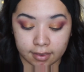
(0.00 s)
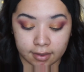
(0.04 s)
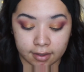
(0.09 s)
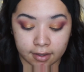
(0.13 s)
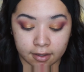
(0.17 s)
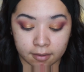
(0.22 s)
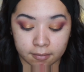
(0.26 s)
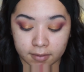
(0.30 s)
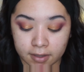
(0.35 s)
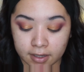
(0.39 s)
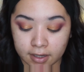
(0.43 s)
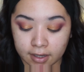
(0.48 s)
think
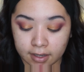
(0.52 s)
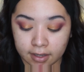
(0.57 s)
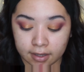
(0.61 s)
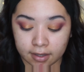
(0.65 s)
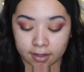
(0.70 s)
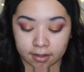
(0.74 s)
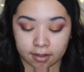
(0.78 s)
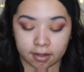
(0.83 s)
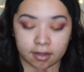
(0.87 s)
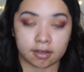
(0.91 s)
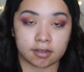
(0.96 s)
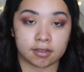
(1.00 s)
I'm gonna
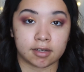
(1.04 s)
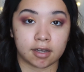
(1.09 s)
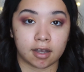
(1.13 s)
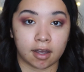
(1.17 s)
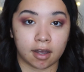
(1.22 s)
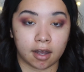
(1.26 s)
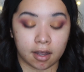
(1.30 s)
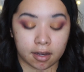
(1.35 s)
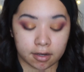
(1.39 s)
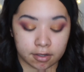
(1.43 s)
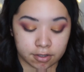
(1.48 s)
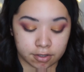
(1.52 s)
add a
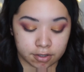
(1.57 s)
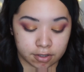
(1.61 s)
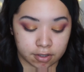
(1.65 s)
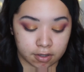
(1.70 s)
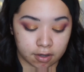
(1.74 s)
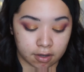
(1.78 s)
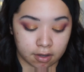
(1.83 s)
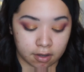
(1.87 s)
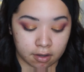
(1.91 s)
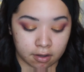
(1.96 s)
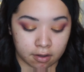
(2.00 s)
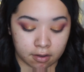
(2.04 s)
touch
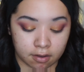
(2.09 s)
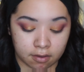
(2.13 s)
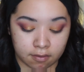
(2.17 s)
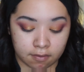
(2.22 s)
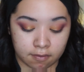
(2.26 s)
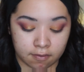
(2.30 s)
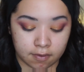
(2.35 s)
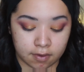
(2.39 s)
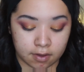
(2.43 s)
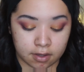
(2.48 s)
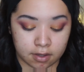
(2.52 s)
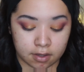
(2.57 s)

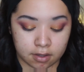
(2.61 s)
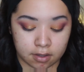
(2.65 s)
of